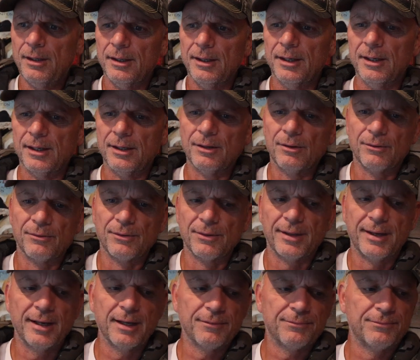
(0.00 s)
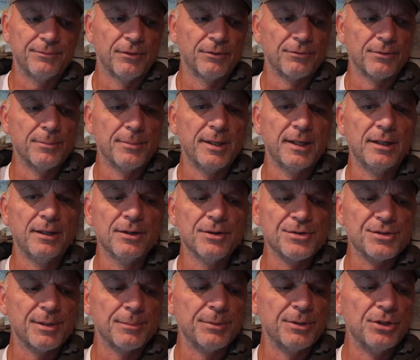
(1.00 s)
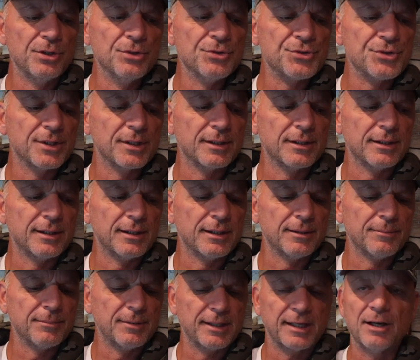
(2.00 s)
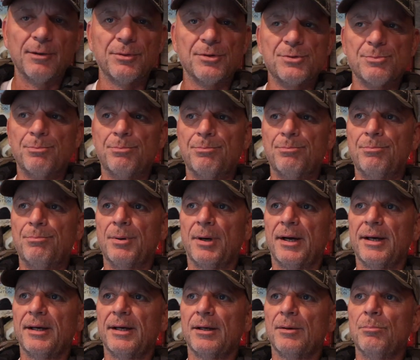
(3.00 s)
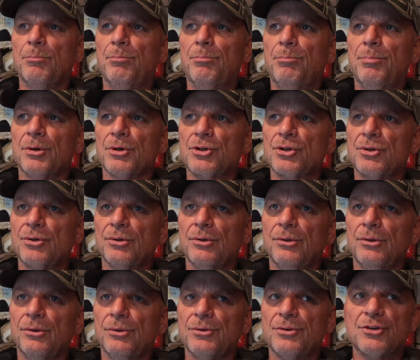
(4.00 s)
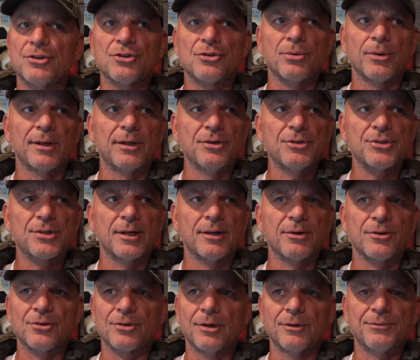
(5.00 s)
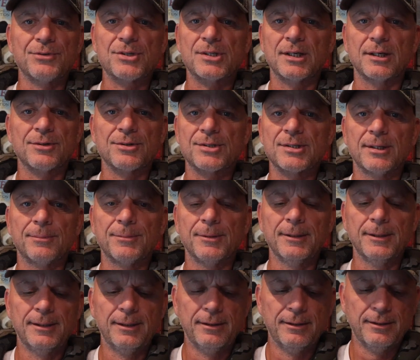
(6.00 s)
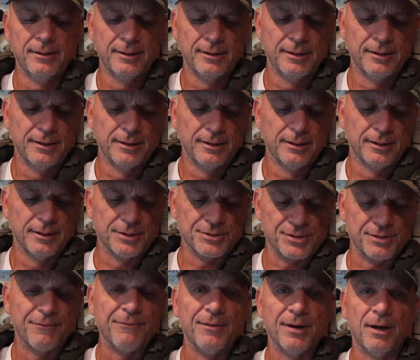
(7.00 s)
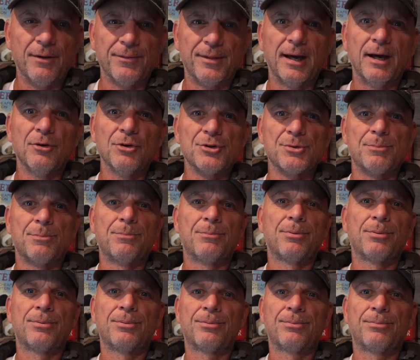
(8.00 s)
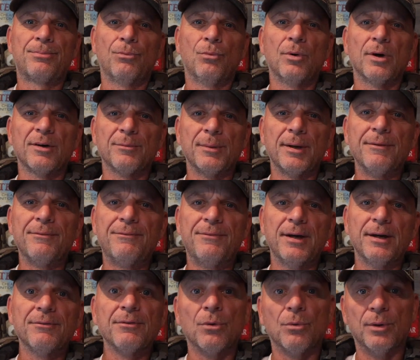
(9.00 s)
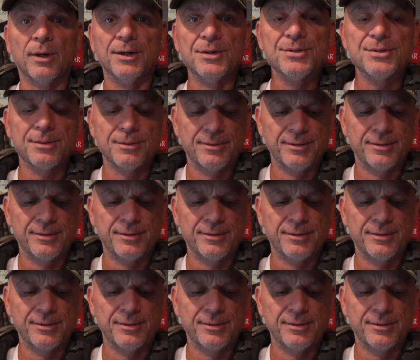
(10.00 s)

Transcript: And over many years, I've been using, like I was buying Bushnell Trail Scout or Trophy Scout or something, as I found that was one of my favorite ones.